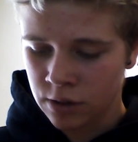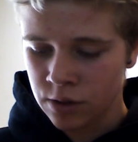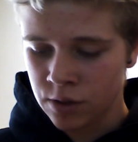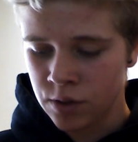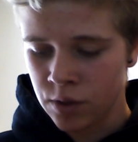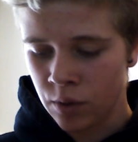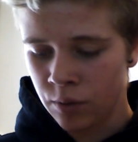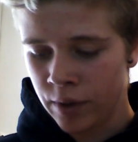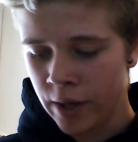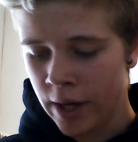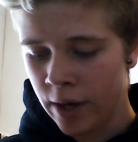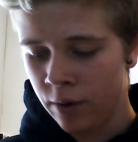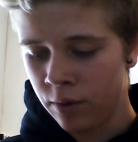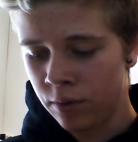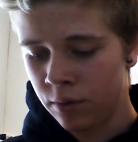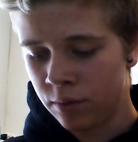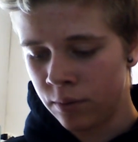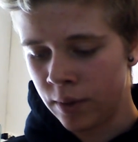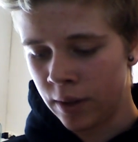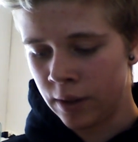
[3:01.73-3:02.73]
and zone
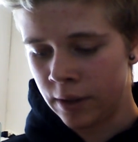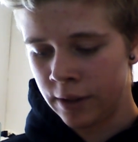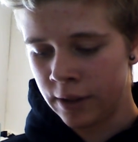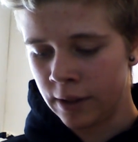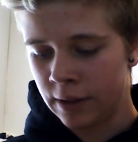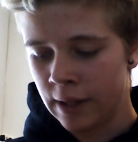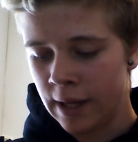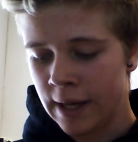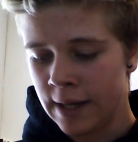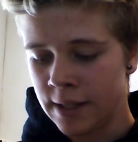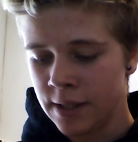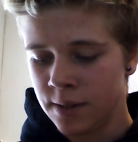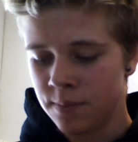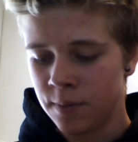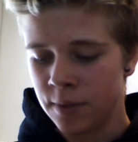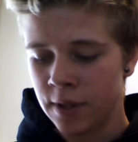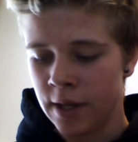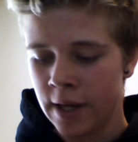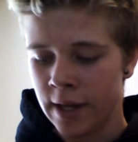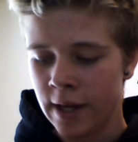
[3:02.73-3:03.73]
out while in class,
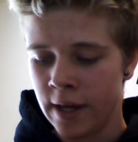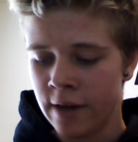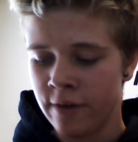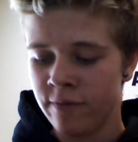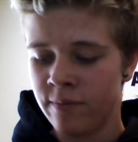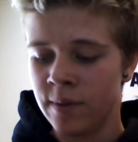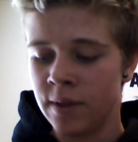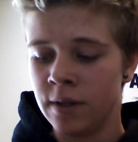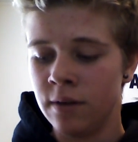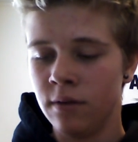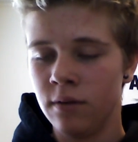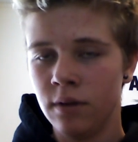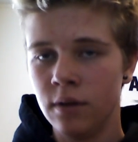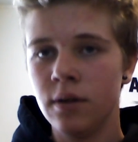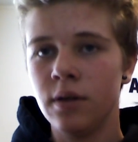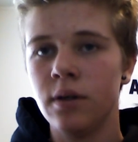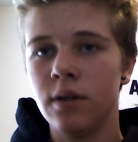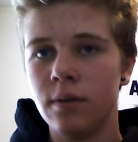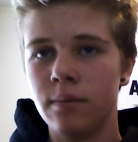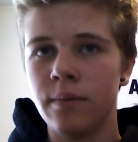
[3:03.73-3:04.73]
but I have been
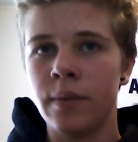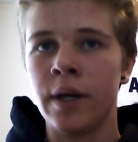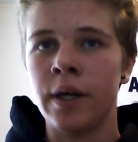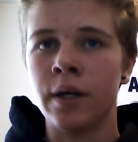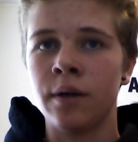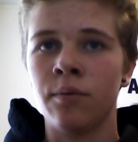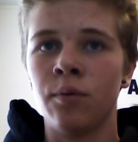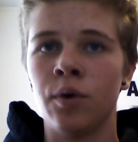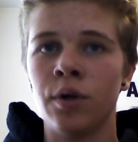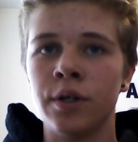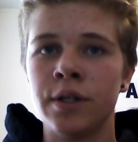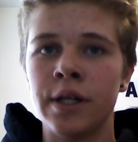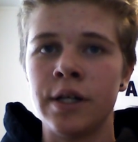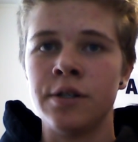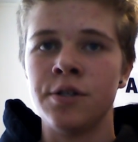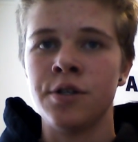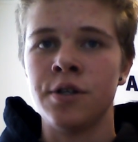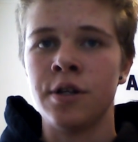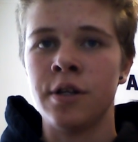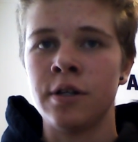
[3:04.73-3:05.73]
paying more
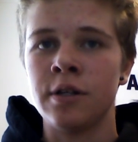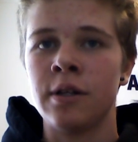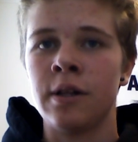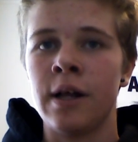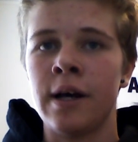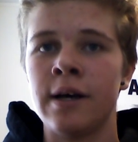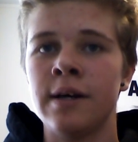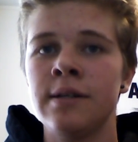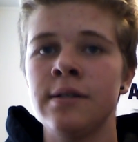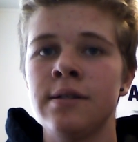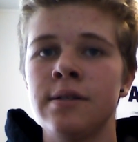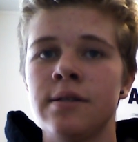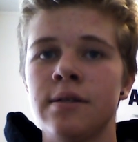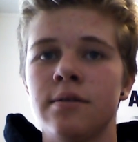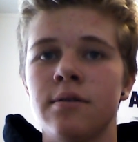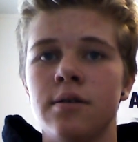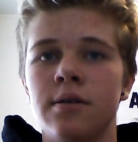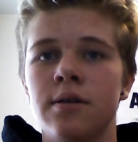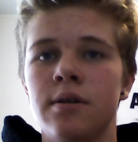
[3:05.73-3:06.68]
attention in class.